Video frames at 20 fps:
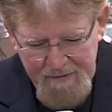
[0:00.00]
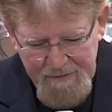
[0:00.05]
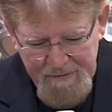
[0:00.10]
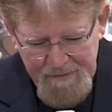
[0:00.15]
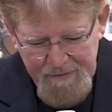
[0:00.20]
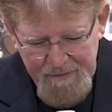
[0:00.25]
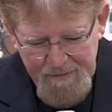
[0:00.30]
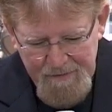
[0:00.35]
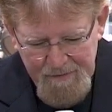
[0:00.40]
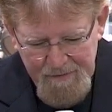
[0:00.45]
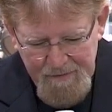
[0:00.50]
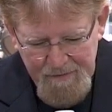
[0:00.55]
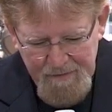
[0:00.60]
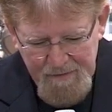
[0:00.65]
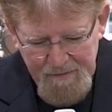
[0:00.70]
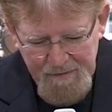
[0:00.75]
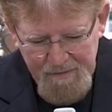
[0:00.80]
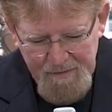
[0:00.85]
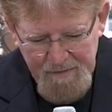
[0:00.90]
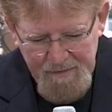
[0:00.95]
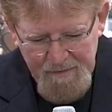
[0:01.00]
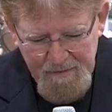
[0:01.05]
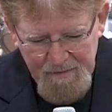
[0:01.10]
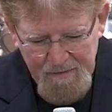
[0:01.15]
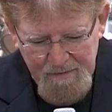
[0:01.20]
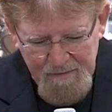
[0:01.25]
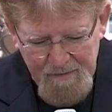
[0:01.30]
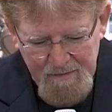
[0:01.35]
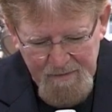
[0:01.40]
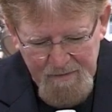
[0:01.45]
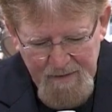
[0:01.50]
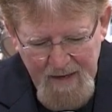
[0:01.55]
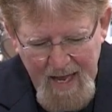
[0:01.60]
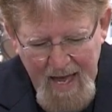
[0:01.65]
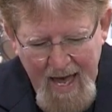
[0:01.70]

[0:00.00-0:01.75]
[no speech]